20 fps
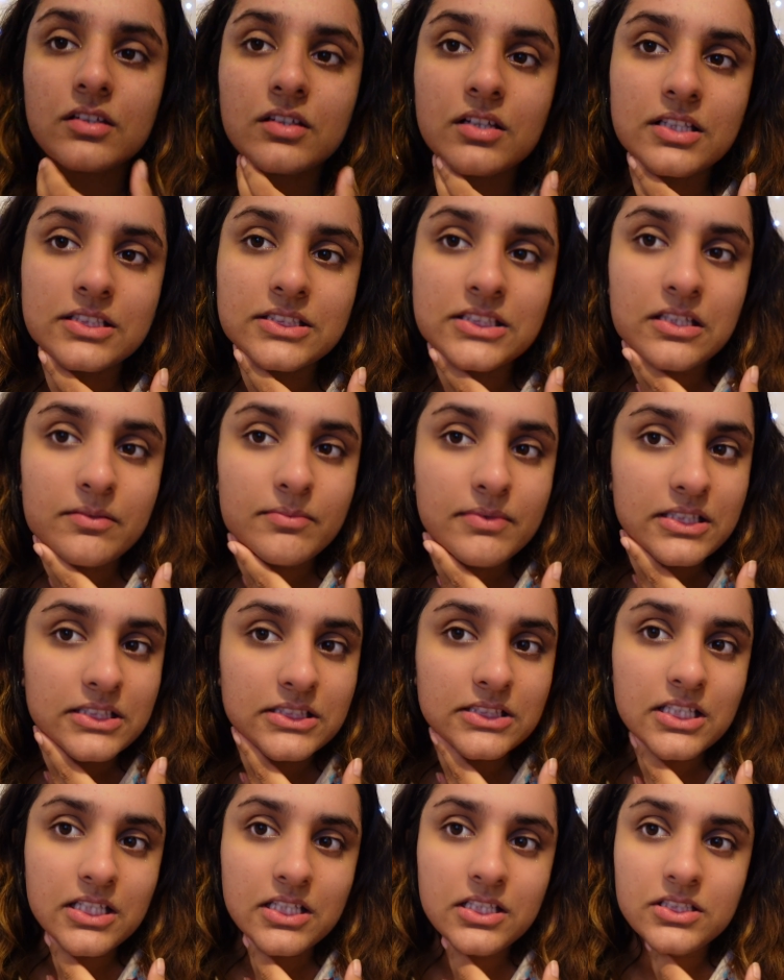I'd say my
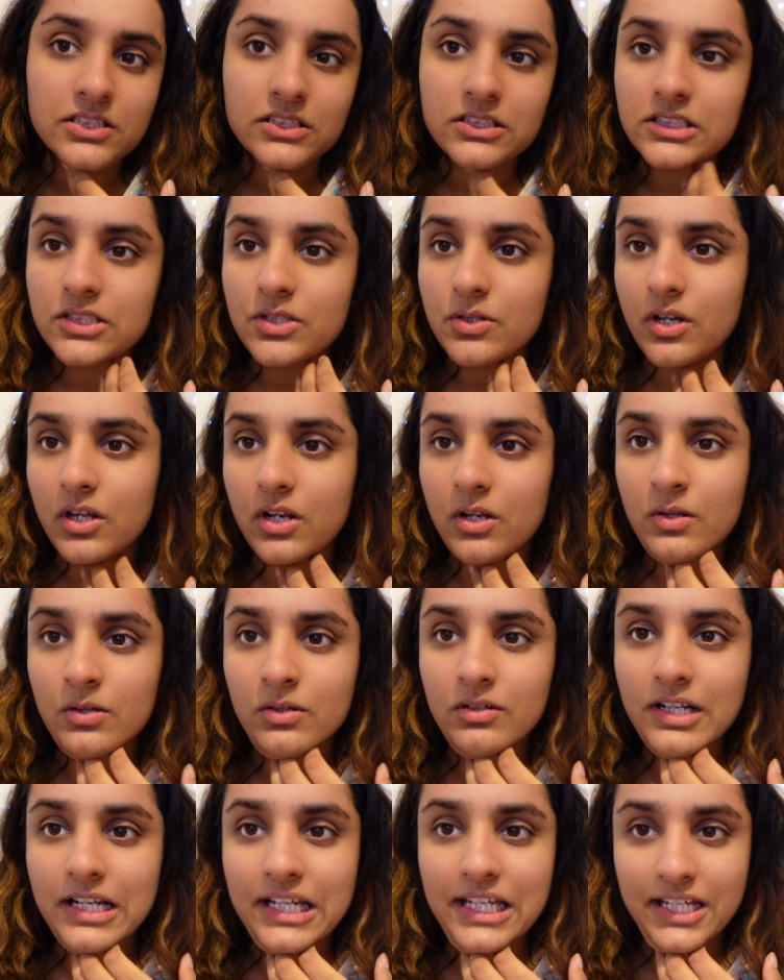skin does look a
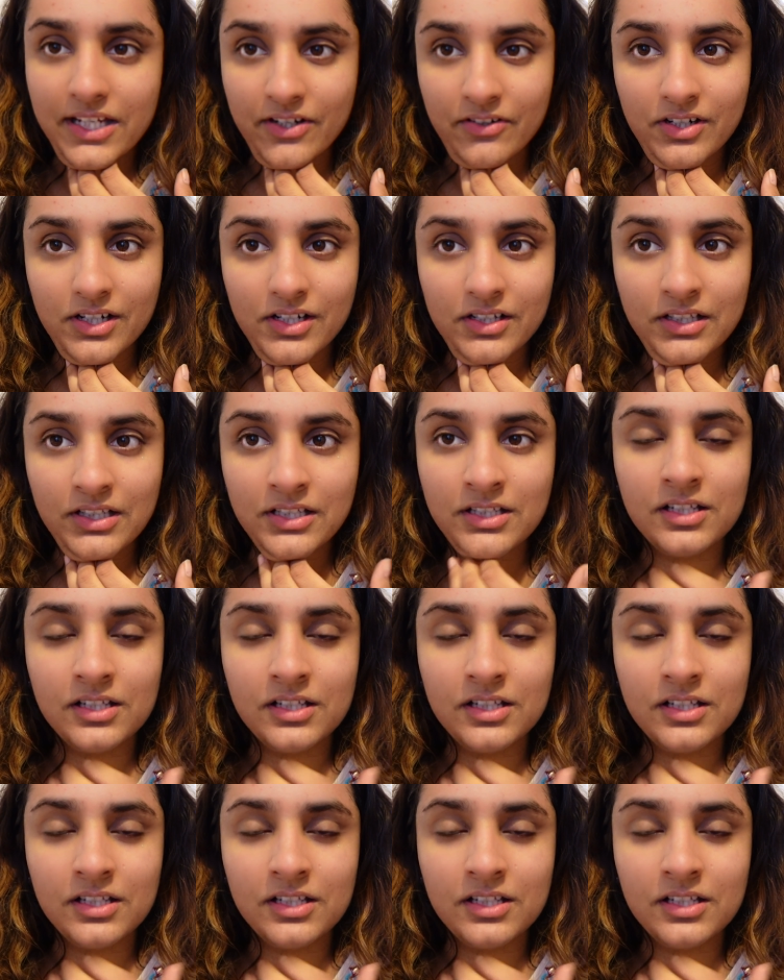lot clearer,